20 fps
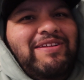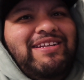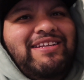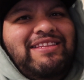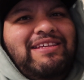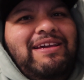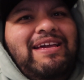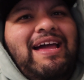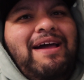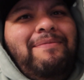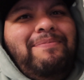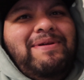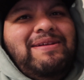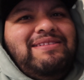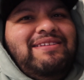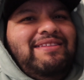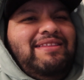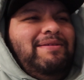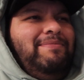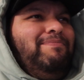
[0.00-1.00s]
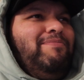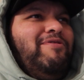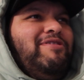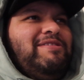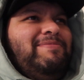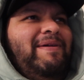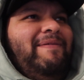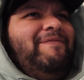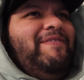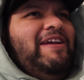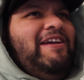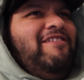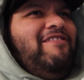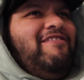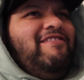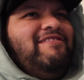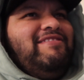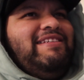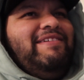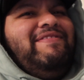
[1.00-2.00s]
nothing happens, nothing burns my
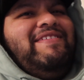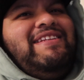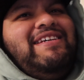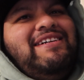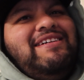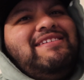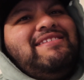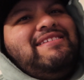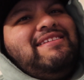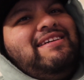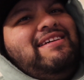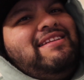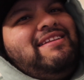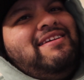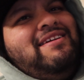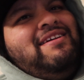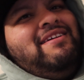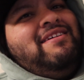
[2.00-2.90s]
fingers. If it does, then